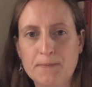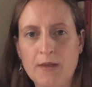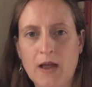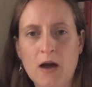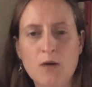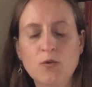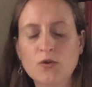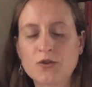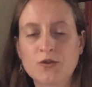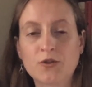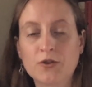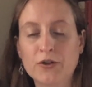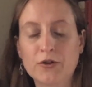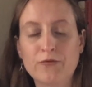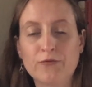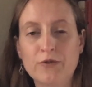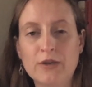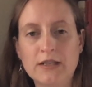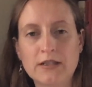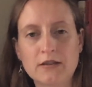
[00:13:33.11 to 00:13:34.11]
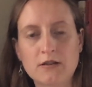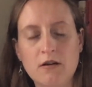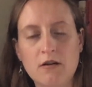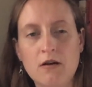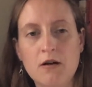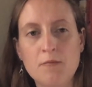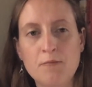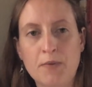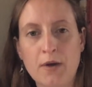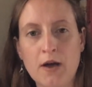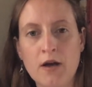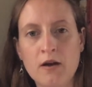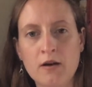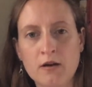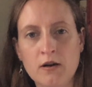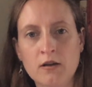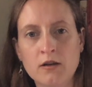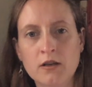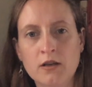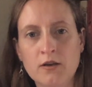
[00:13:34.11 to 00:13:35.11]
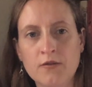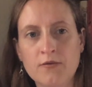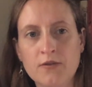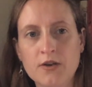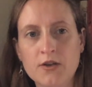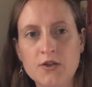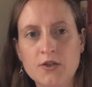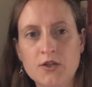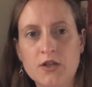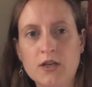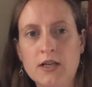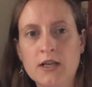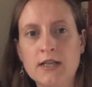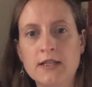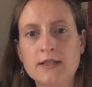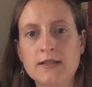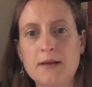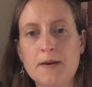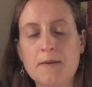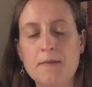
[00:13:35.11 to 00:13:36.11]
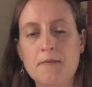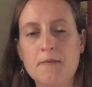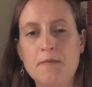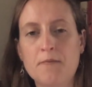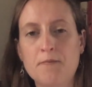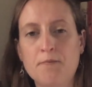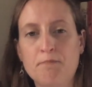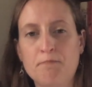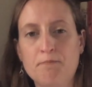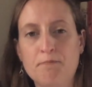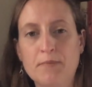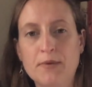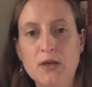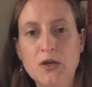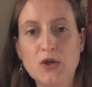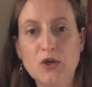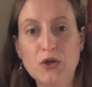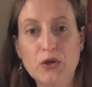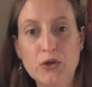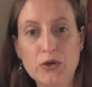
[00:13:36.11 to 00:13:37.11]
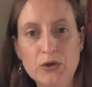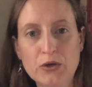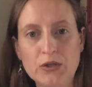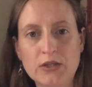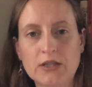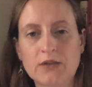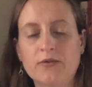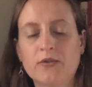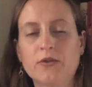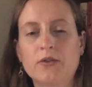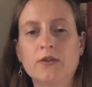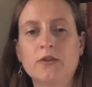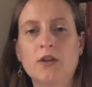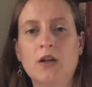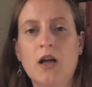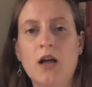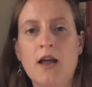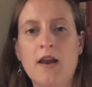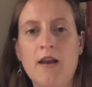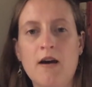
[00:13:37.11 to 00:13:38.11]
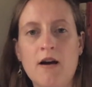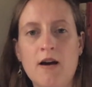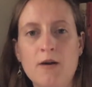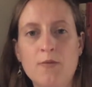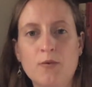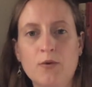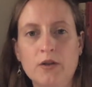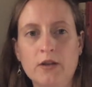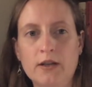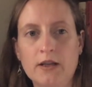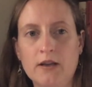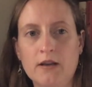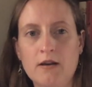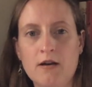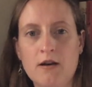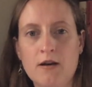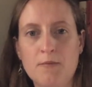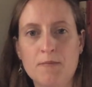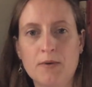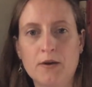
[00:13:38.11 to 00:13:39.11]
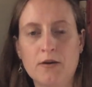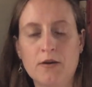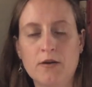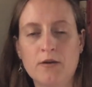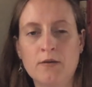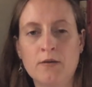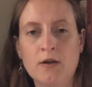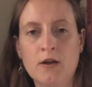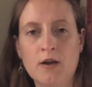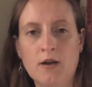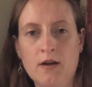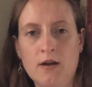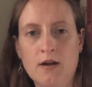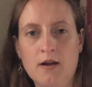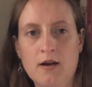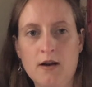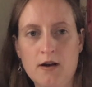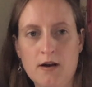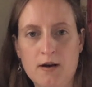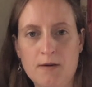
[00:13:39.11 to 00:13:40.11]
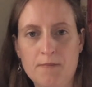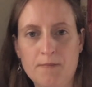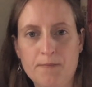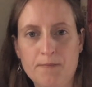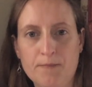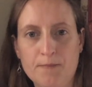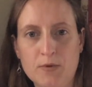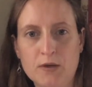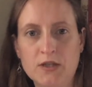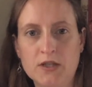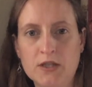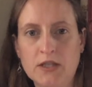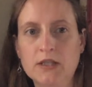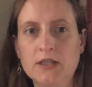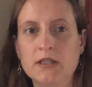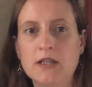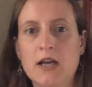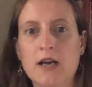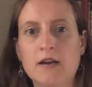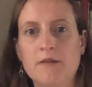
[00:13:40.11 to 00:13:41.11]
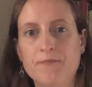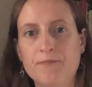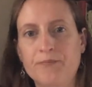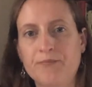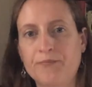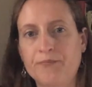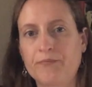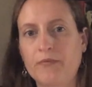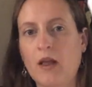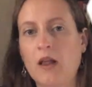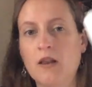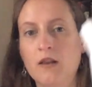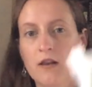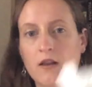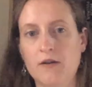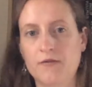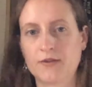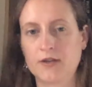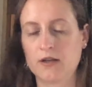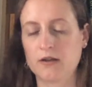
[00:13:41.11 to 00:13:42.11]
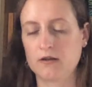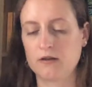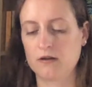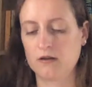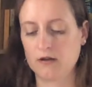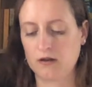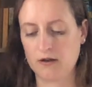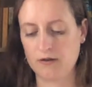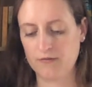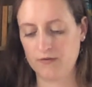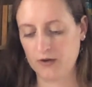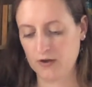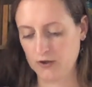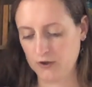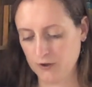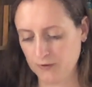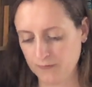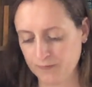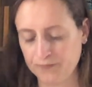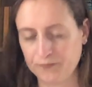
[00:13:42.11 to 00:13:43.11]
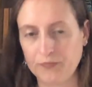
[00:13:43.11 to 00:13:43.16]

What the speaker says: I wasn't going to restart, but her colour conversion is beautiful and I will link her below. But she's, yeah, loved her colour conversion.